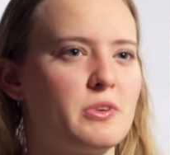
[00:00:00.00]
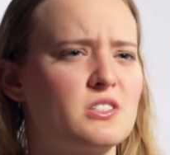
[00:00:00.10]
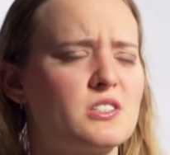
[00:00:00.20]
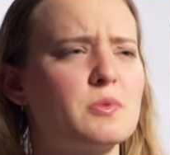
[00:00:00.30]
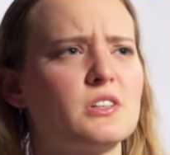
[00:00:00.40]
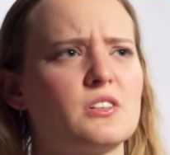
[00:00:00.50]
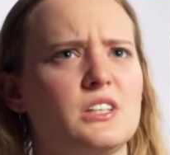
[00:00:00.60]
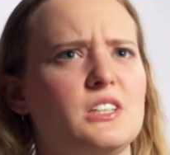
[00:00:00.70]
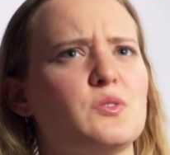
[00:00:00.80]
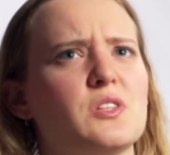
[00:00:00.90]
It's something
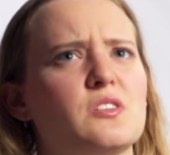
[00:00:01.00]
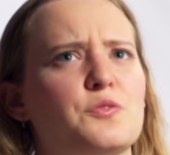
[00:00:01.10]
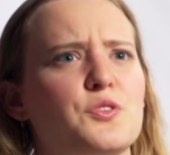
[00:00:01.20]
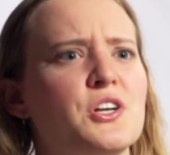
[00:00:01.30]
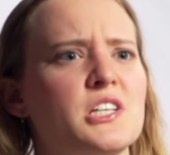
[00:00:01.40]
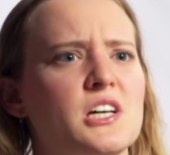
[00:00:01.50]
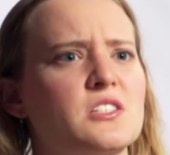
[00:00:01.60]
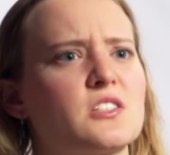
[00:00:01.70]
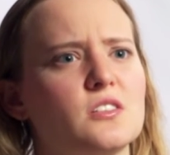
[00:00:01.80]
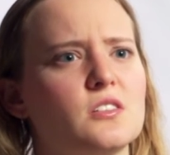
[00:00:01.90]
like even the front
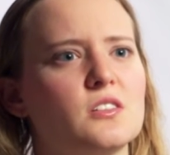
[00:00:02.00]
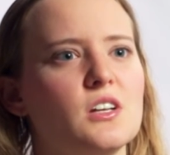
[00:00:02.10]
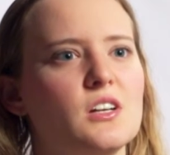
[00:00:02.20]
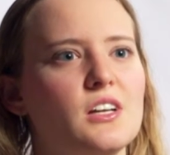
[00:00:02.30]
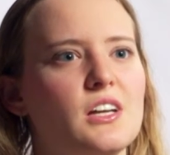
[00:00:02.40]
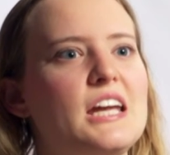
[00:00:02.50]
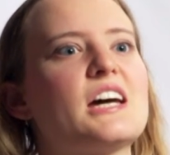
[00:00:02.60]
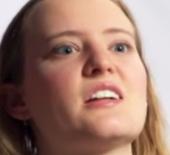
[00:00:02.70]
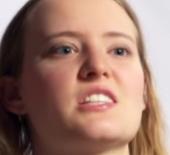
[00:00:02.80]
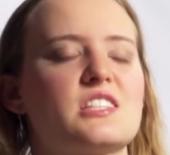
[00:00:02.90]
desk could
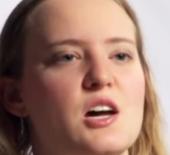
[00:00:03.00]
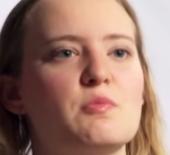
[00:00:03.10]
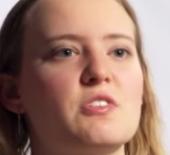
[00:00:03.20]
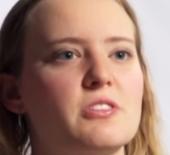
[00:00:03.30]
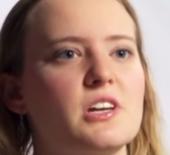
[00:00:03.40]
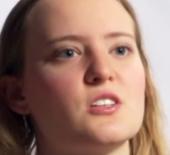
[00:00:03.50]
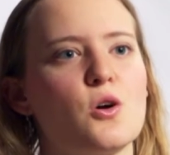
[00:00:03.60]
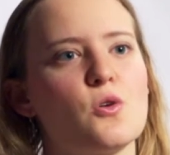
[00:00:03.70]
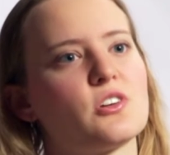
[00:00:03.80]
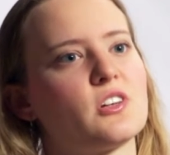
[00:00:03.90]
hand them if they
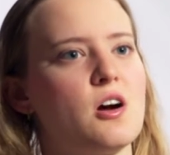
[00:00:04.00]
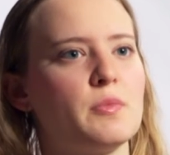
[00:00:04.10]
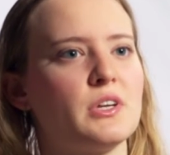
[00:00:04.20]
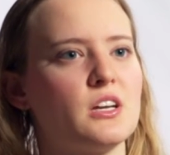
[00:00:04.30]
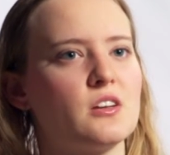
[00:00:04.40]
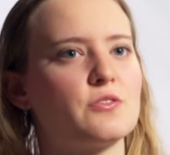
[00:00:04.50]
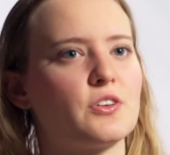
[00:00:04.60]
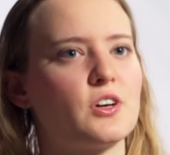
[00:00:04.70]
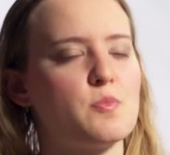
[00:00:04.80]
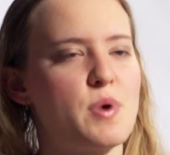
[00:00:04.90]
know they're coming in
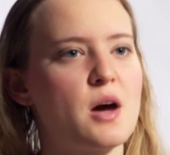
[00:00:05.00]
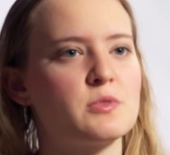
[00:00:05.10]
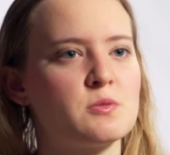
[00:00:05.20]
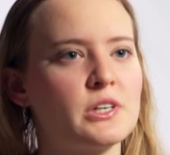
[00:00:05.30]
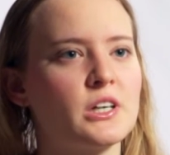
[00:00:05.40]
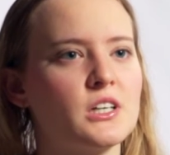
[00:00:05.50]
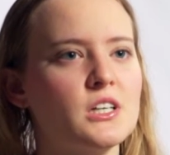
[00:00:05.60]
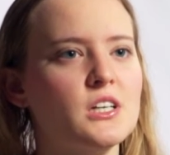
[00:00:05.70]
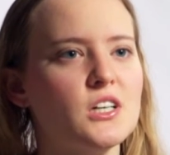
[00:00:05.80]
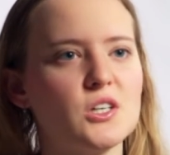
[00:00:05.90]
for a pap smear
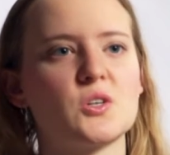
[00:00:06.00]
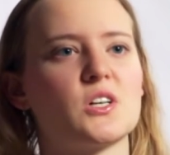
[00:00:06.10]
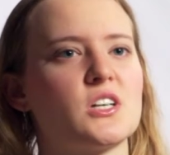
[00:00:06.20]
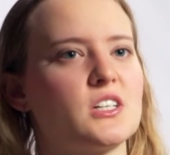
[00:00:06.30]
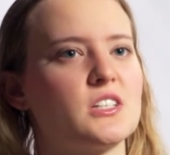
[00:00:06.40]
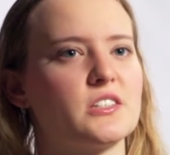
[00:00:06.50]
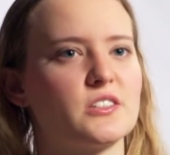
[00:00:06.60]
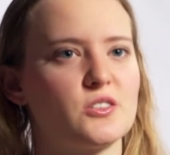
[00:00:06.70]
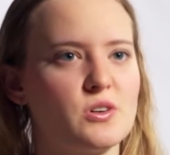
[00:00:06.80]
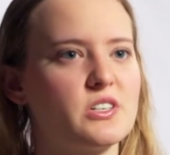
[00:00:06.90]
or
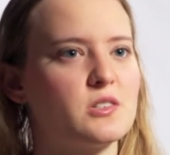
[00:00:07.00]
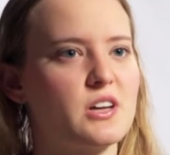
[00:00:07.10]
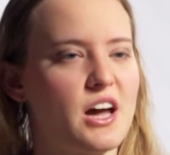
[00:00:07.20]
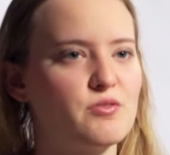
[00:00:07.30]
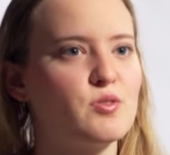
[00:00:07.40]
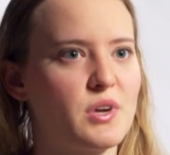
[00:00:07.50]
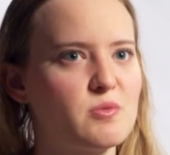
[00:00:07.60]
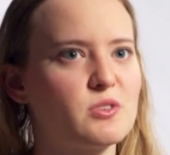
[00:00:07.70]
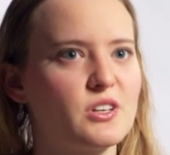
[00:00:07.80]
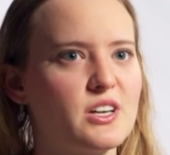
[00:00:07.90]
they're going to have a
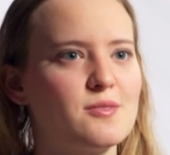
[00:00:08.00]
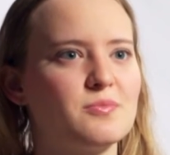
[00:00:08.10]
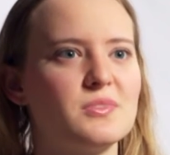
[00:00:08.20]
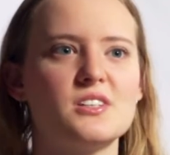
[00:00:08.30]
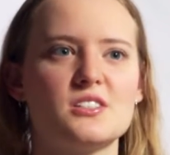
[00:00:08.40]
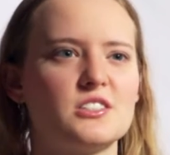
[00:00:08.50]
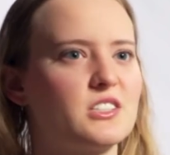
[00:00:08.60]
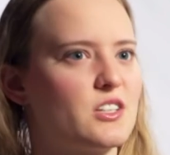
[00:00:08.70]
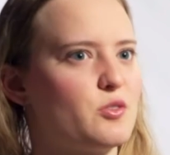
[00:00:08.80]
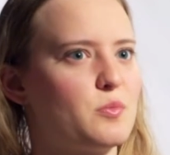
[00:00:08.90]
mammogram.
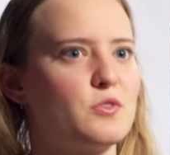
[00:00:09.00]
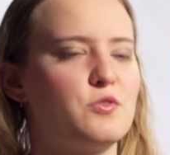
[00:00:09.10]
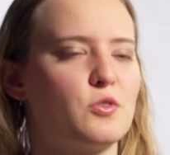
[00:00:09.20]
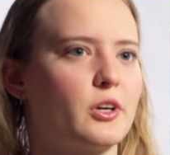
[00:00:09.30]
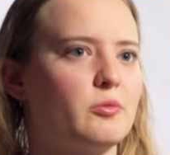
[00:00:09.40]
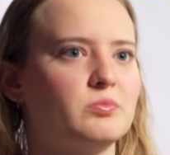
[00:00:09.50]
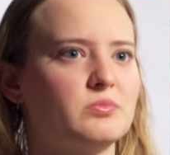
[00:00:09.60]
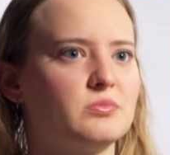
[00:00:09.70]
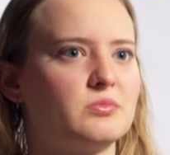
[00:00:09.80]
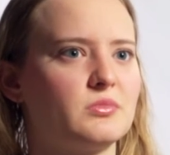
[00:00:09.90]
Just give them the form,
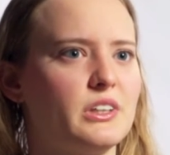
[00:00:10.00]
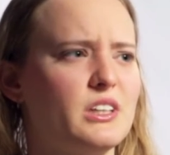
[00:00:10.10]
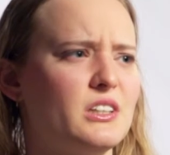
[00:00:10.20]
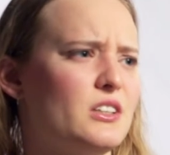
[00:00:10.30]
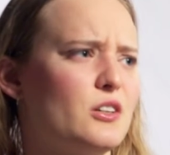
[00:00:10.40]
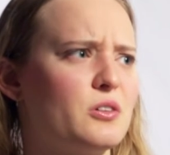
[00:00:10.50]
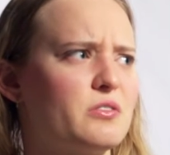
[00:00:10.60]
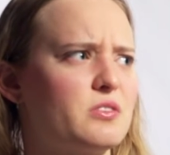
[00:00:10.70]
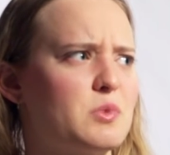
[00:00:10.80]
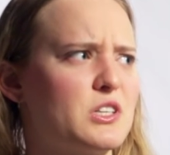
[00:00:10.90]
and you know,
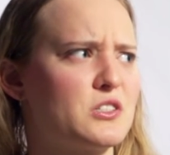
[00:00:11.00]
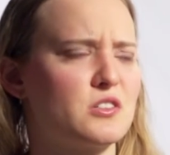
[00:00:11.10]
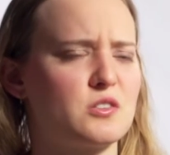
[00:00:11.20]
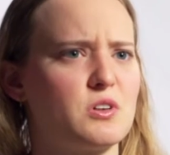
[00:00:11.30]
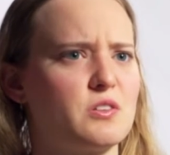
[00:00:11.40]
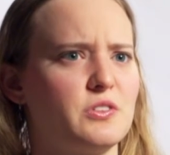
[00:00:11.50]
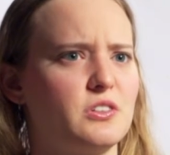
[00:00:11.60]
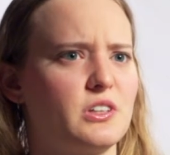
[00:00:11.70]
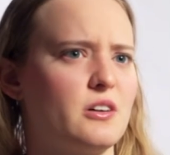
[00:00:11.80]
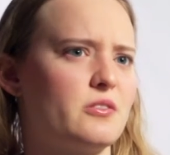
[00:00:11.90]
if the patient doesn't want to
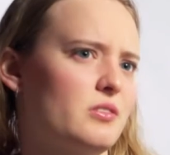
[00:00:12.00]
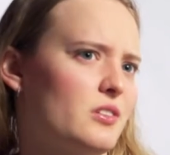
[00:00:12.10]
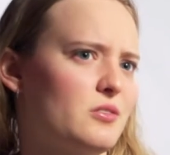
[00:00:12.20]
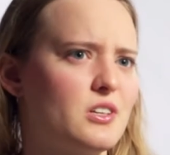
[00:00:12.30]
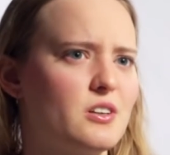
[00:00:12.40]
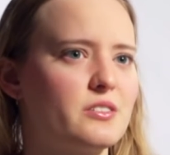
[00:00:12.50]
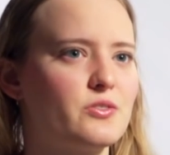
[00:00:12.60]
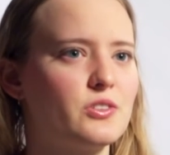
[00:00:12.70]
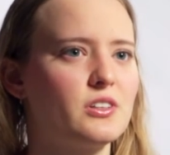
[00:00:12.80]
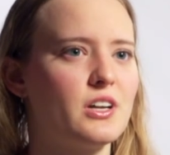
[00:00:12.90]
fill it out, you know, they don't have
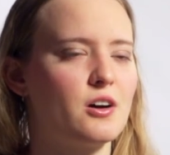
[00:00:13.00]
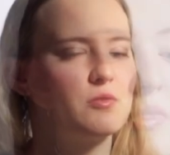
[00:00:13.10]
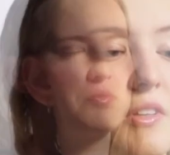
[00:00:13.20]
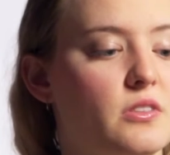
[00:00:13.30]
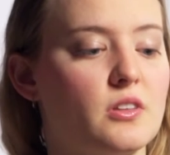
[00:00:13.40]
to fill it out.